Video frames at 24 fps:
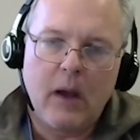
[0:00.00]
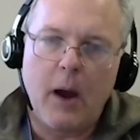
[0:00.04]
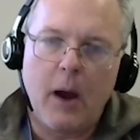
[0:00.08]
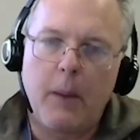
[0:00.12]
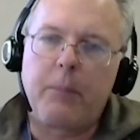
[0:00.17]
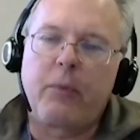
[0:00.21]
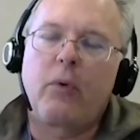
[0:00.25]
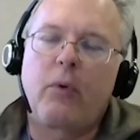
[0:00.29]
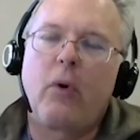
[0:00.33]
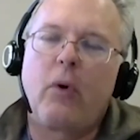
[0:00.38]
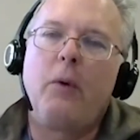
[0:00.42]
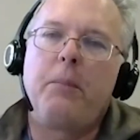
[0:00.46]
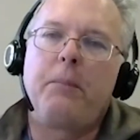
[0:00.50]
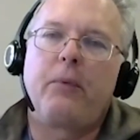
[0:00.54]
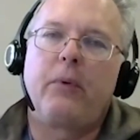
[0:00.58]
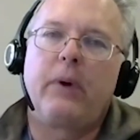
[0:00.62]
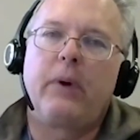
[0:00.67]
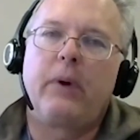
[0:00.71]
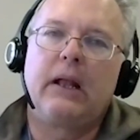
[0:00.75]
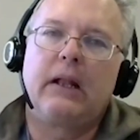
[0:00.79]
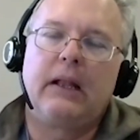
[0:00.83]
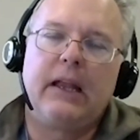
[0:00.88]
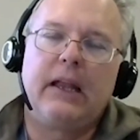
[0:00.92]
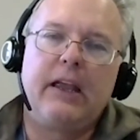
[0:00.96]

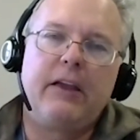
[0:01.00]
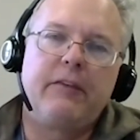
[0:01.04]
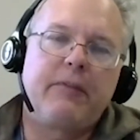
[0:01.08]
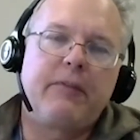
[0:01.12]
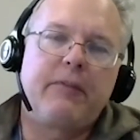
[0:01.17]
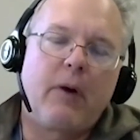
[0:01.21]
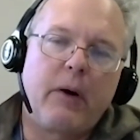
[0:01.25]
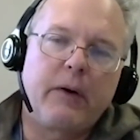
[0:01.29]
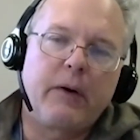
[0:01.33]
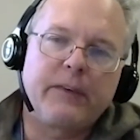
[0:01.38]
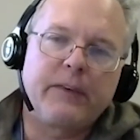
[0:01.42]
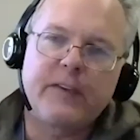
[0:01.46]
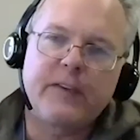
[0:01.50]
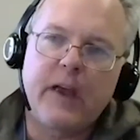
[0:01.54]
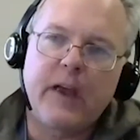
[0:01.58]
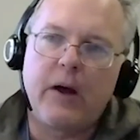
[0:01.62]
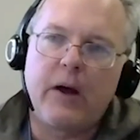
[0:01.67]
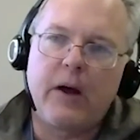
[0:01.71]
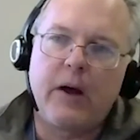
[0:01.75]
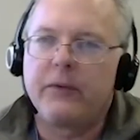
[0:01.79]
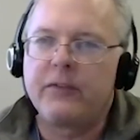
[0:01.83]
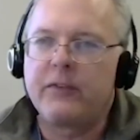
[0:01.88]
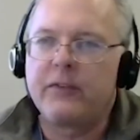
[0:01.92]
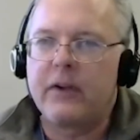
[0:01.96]
appropriately for
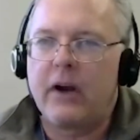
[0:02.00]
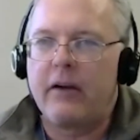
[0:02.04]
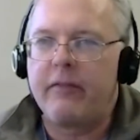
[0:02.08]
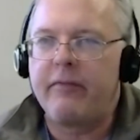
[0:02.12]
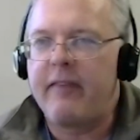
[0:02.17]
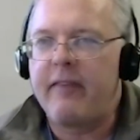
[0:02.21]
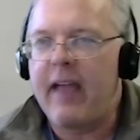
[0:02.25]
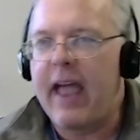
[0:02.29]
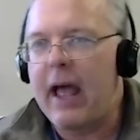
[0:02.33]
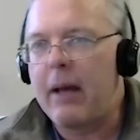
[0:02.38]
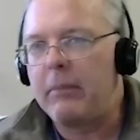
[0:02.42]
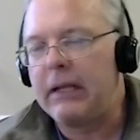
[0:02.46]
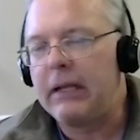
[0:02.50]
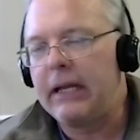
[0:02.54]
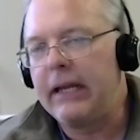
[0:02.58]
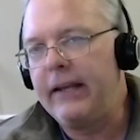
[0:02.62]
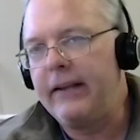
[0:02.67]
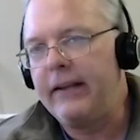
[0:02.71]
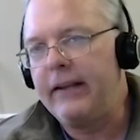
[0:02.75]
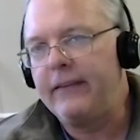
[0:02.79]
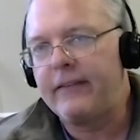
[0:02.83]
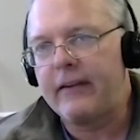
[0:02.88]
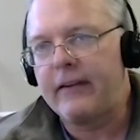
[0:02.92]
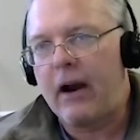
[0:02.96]
ourselves and our
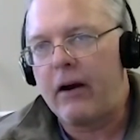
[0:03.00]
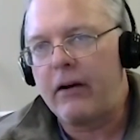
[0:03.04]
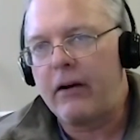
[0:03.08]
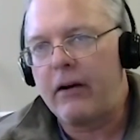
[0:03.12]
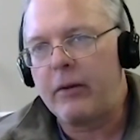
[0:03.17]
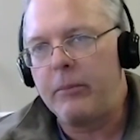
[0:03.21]
families and our